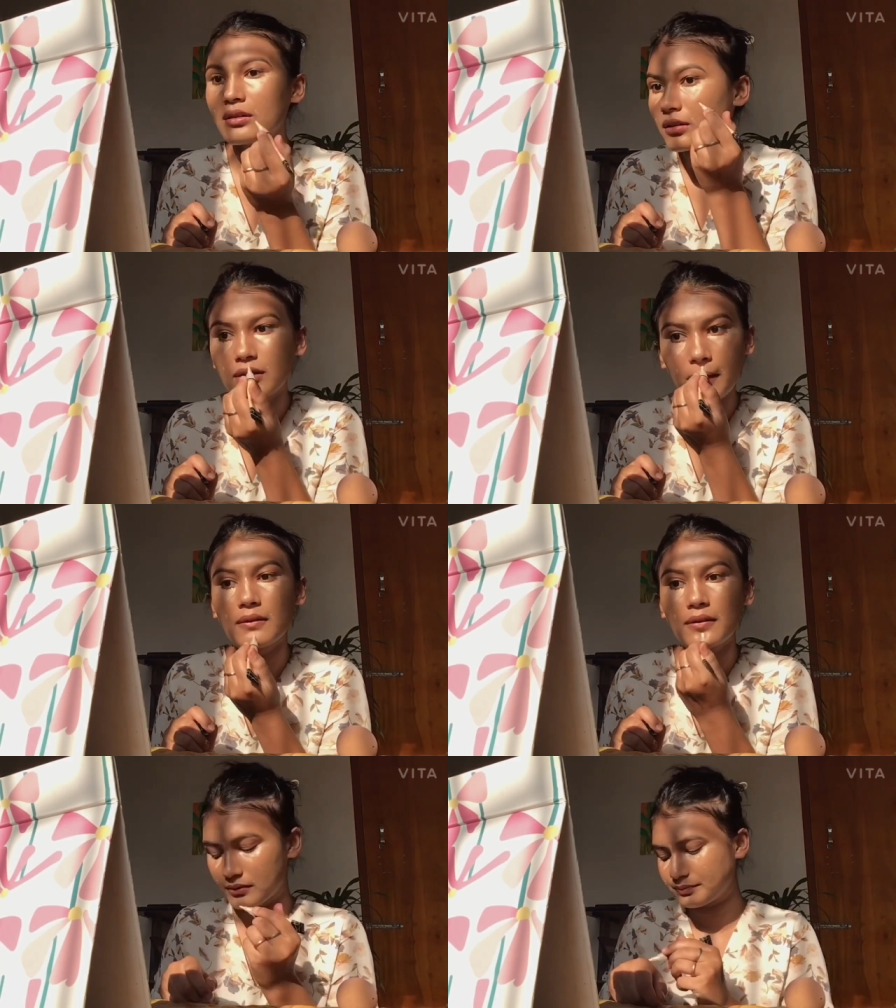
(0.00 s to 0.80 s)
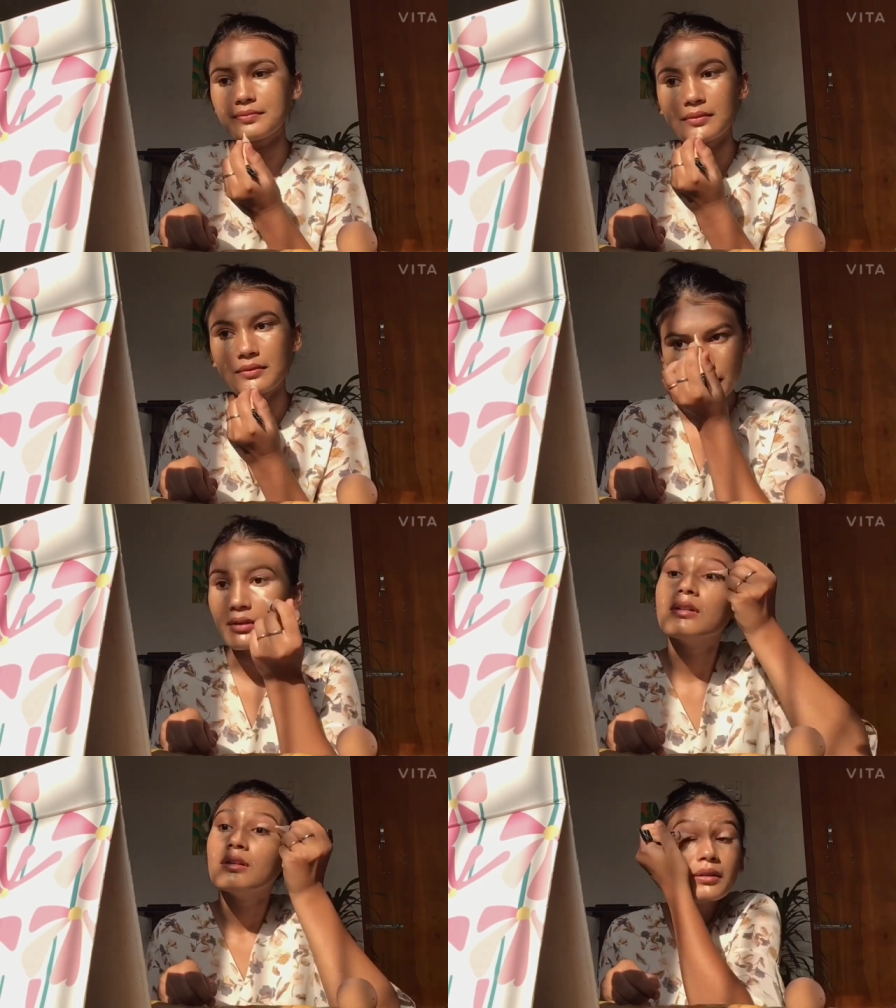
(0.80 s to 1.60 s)
eyelids and all.
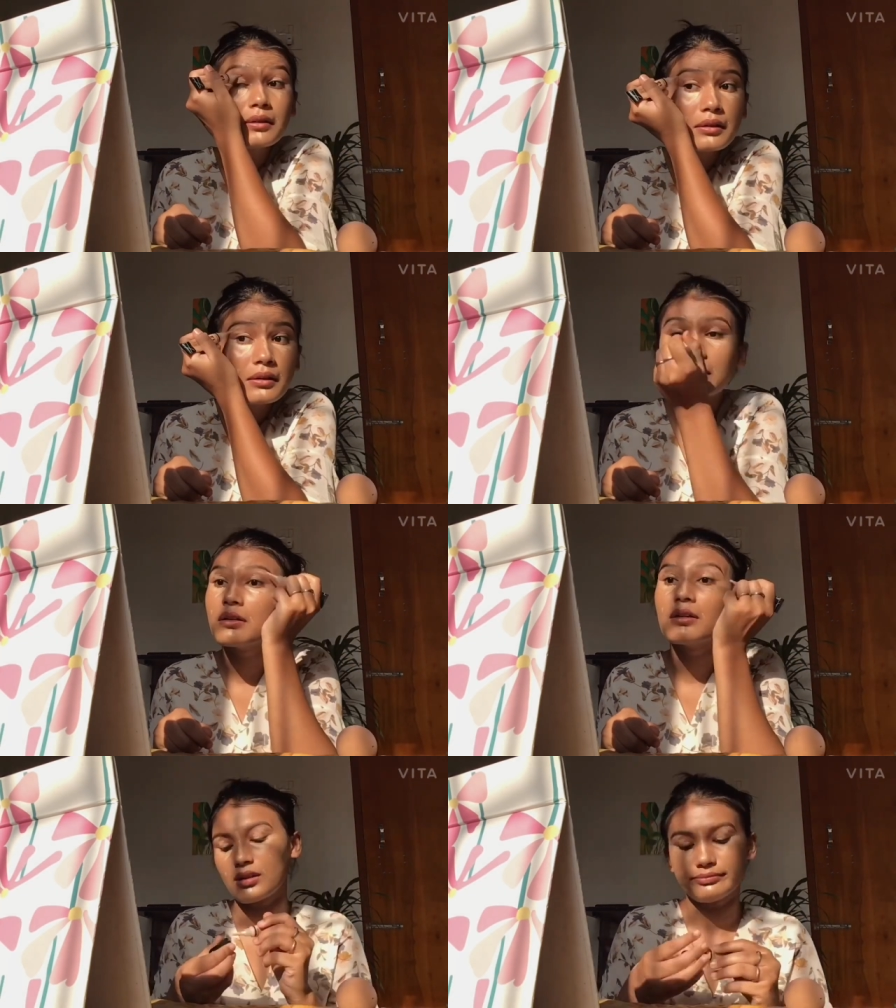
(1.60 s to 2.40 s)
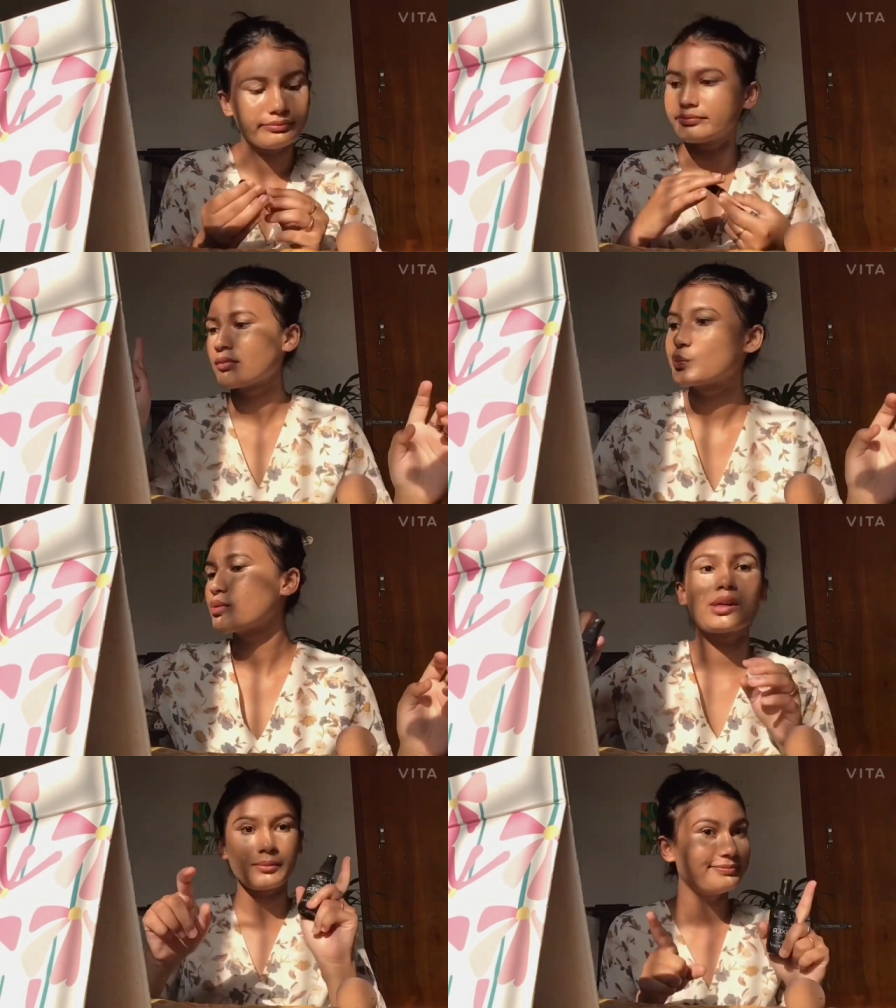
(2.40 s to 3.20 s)
So just covering up my
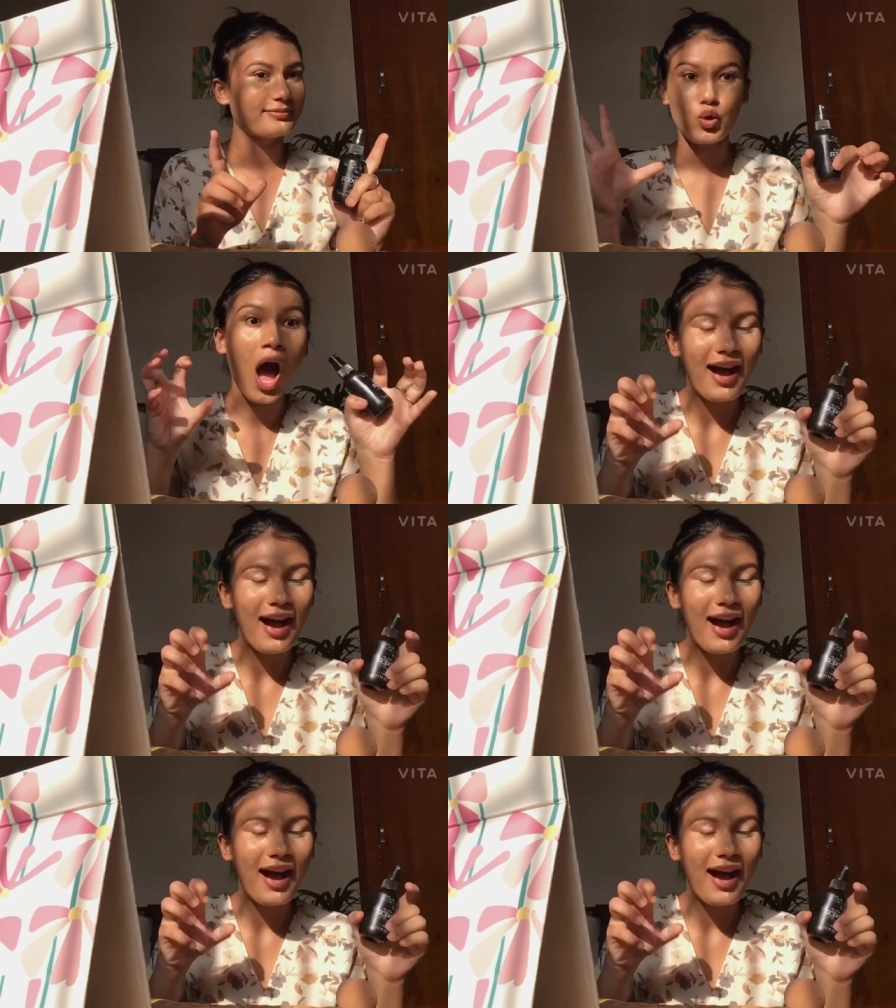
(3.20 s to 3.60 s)
marks,